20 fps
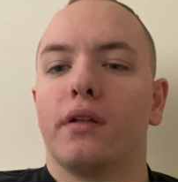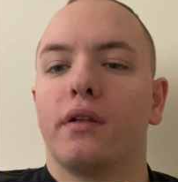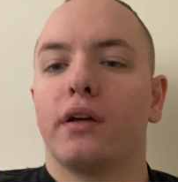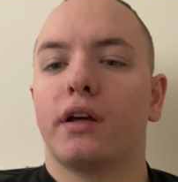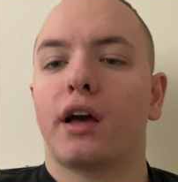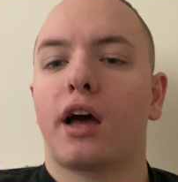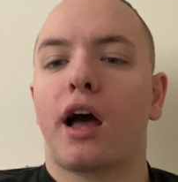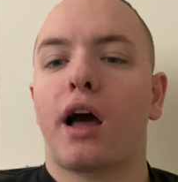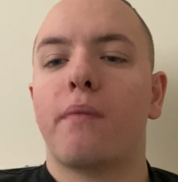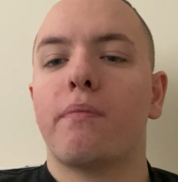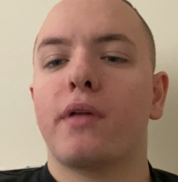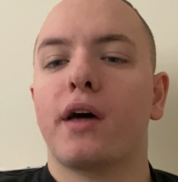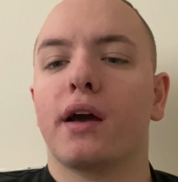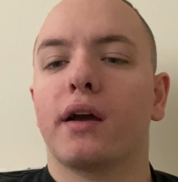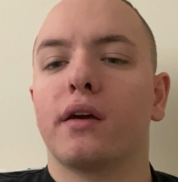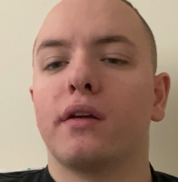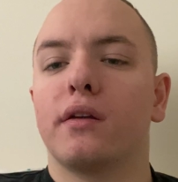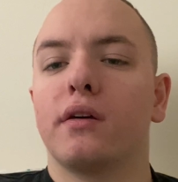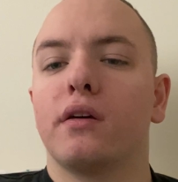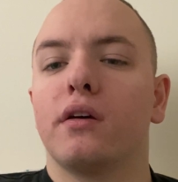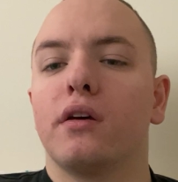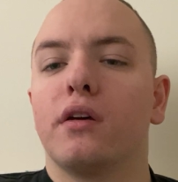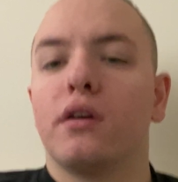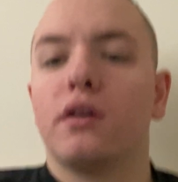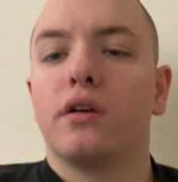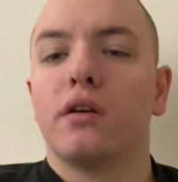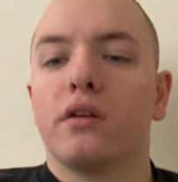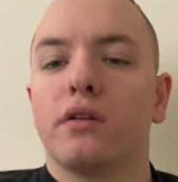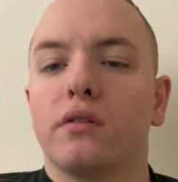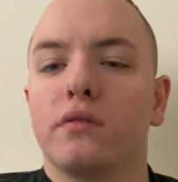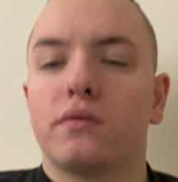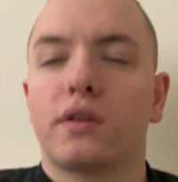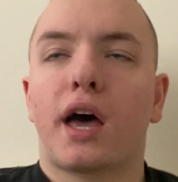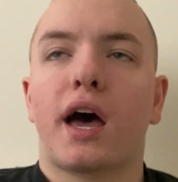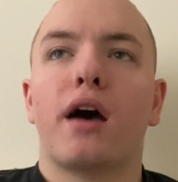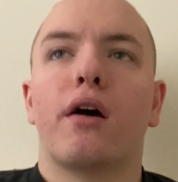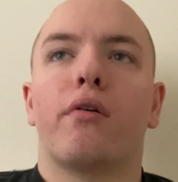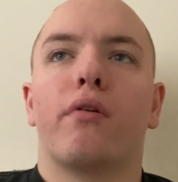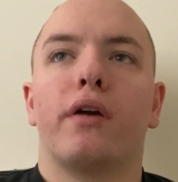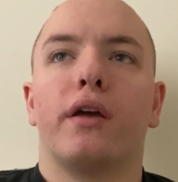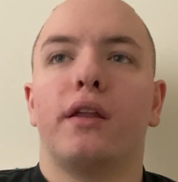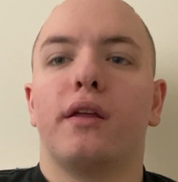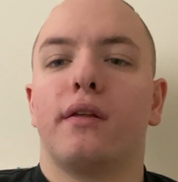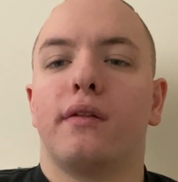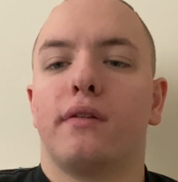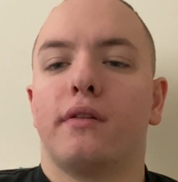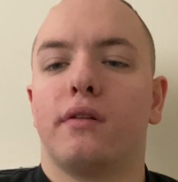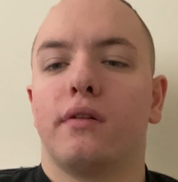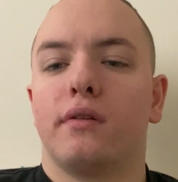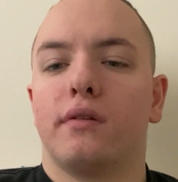like, I'm not gonna tolerate it.